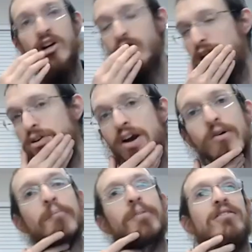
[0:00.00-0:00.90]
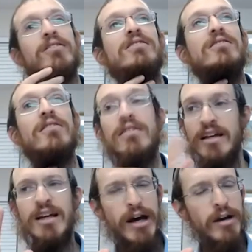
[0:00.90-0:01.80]
great-great-grandparents did.
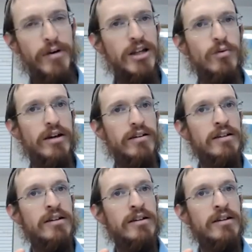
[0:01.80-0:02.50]
Think about it, by the way.